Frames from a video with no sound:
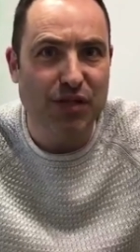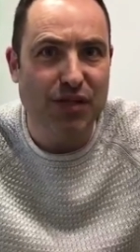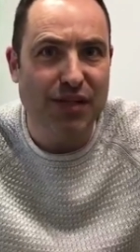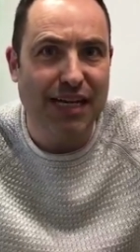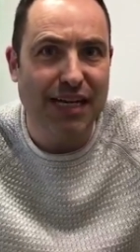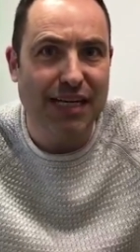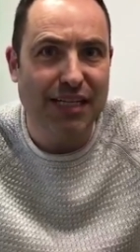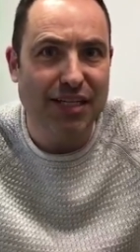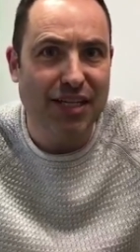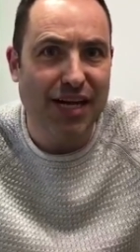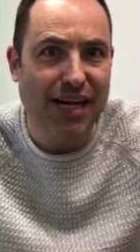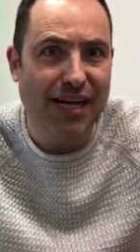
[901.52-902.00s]
once
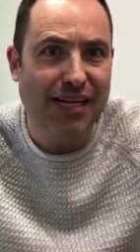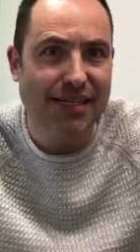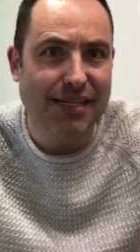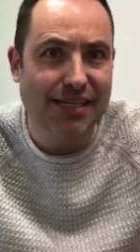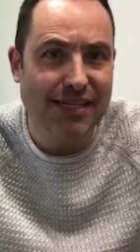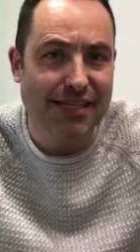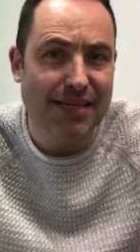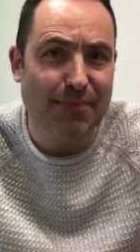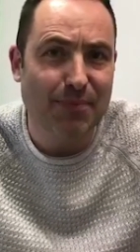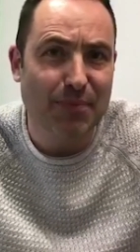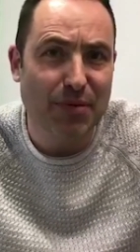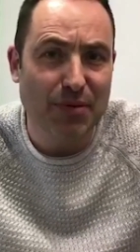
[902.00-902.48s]
that change
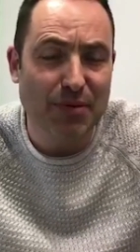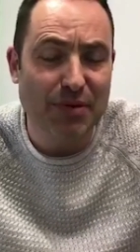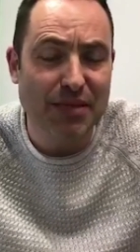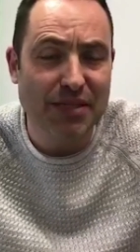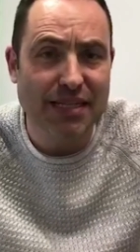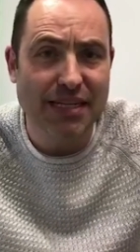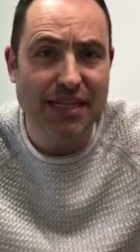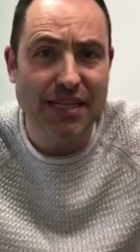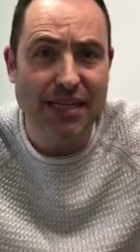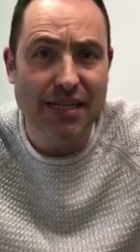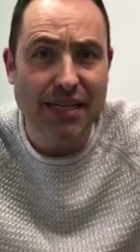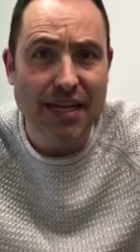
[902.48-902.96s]
is
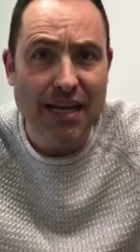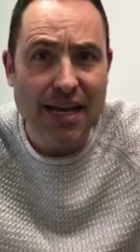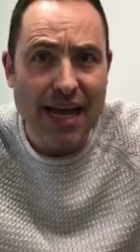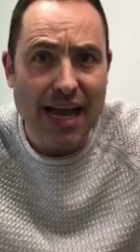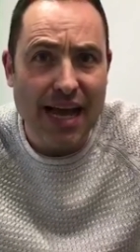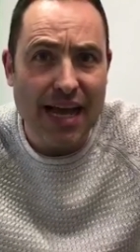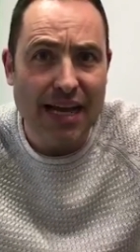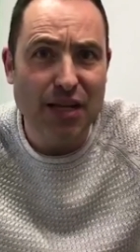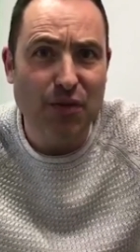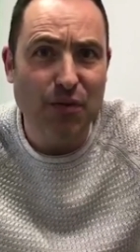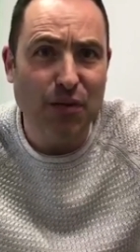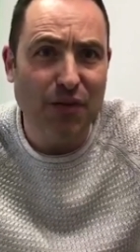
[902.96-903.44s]
implemented.
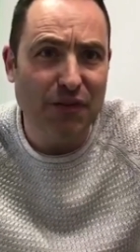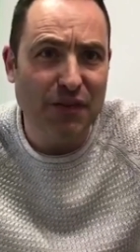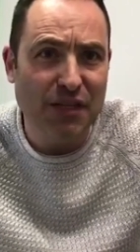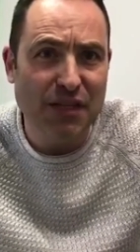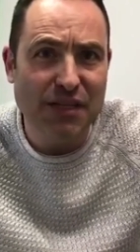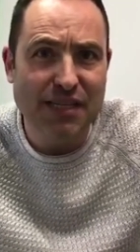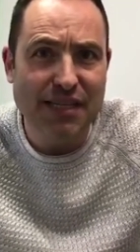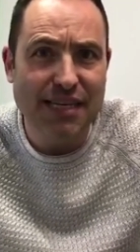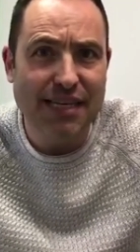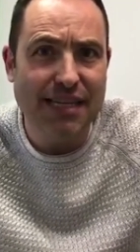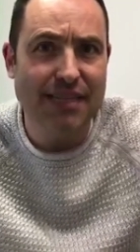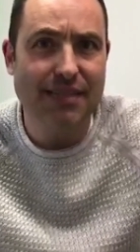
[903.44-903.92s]
And you
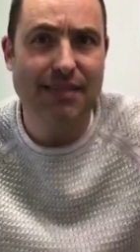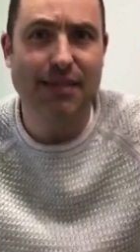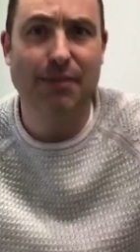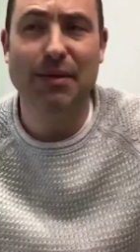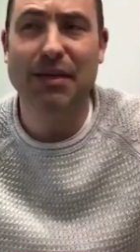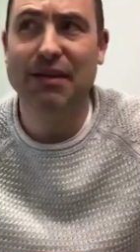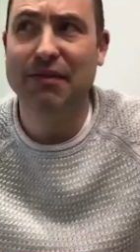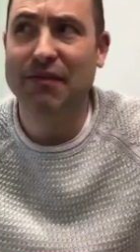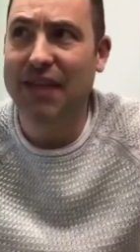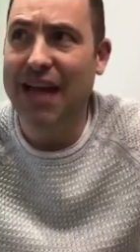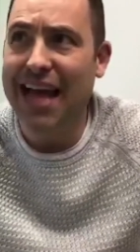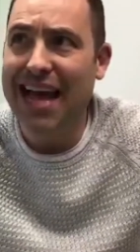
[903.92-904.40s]
often see this, I
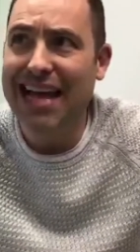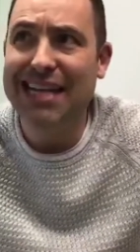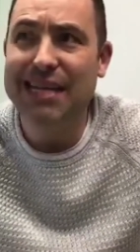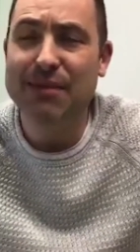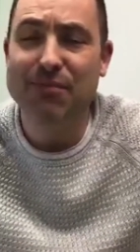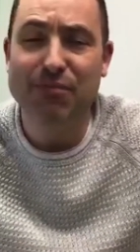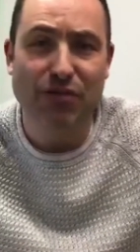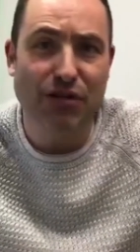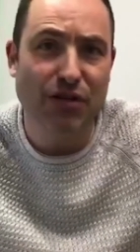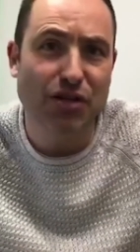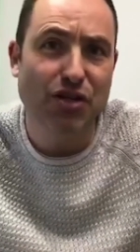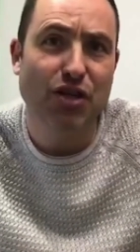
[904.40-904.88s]
mean, for
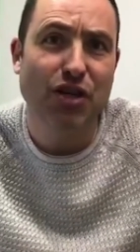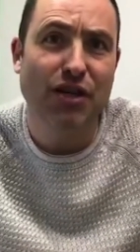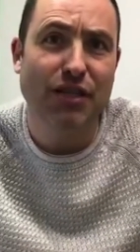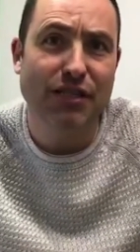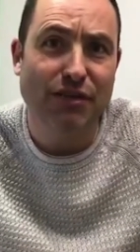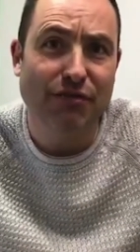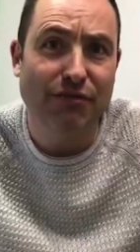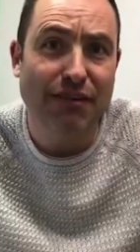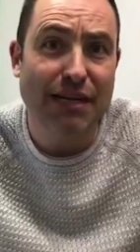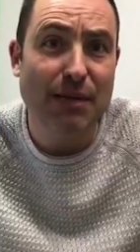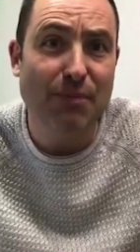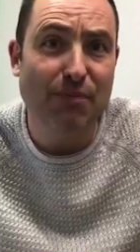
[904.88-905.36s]
any
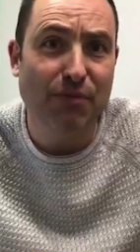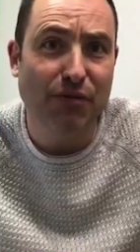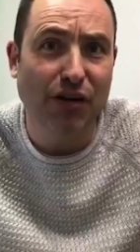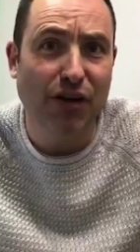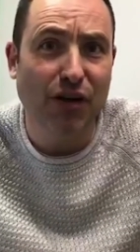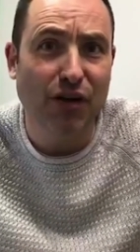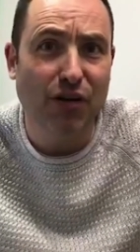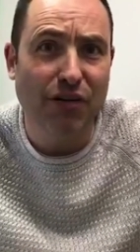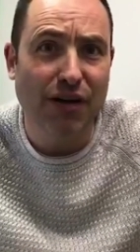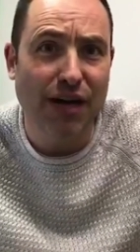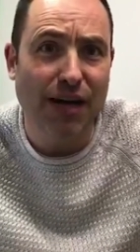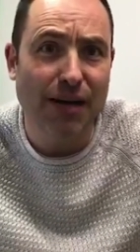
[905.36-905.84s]
project or any
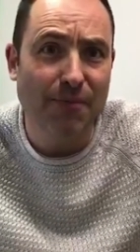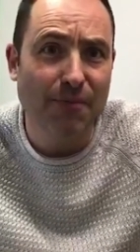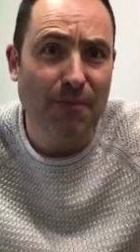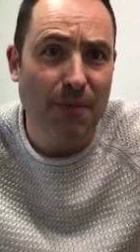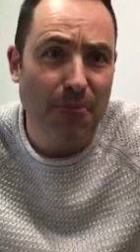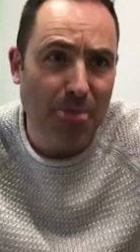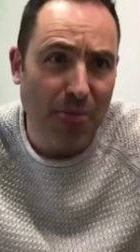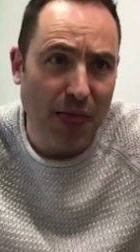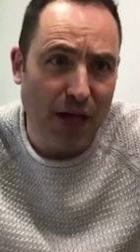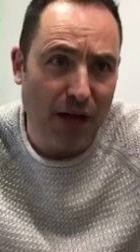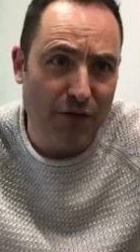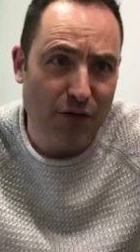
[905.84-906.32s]
program,
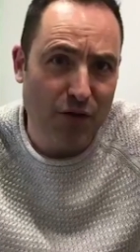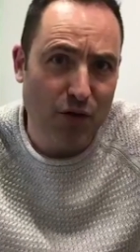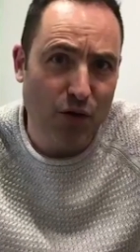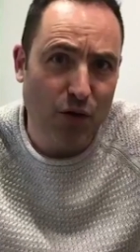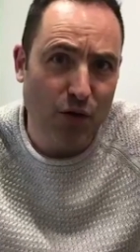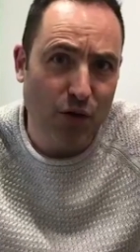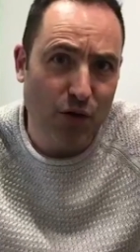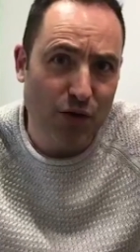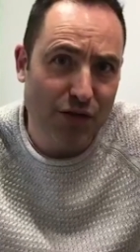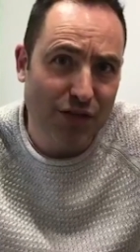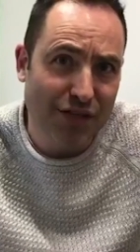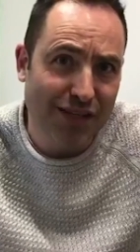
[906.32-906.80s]
of
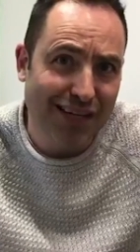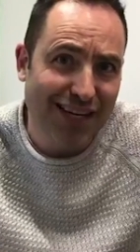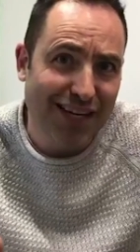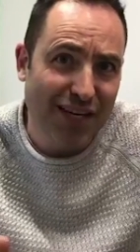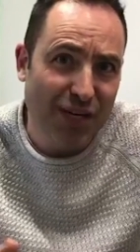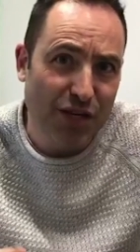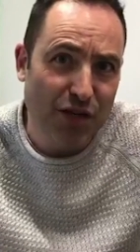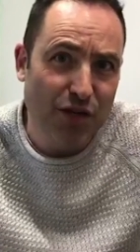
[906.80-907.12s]
course,